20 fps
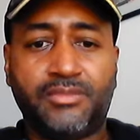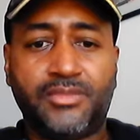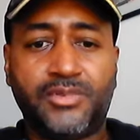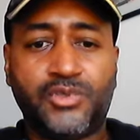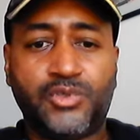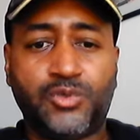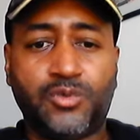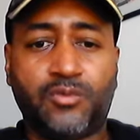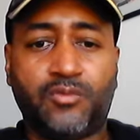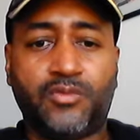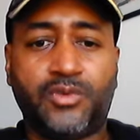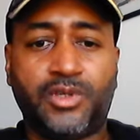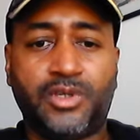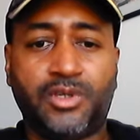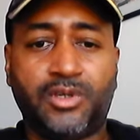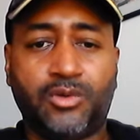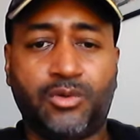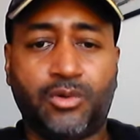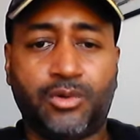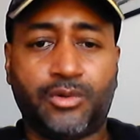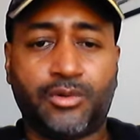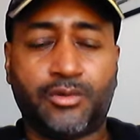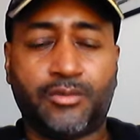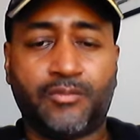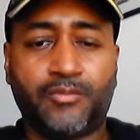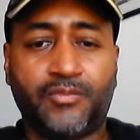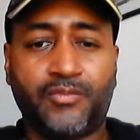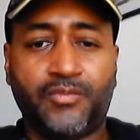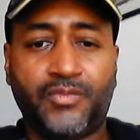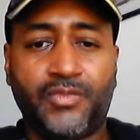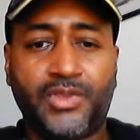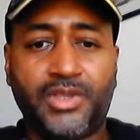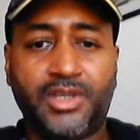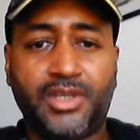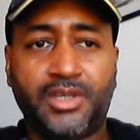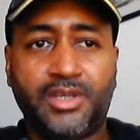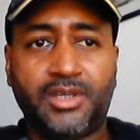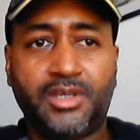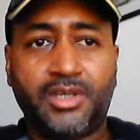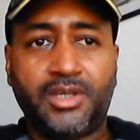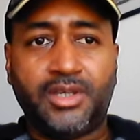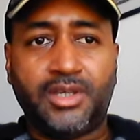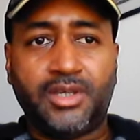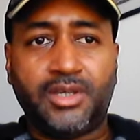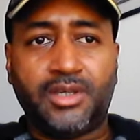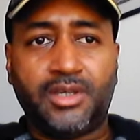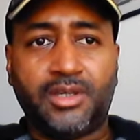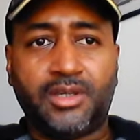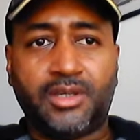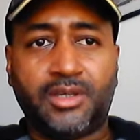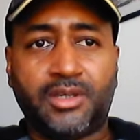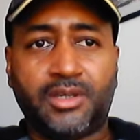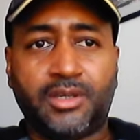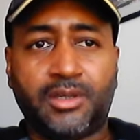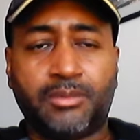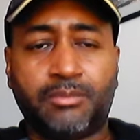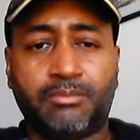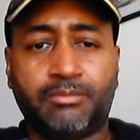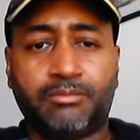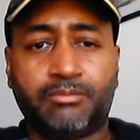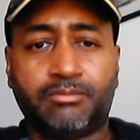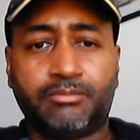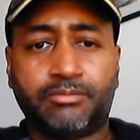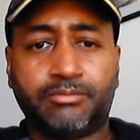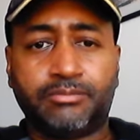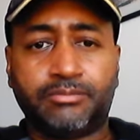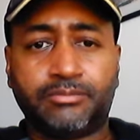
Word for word: Sufi order. Um,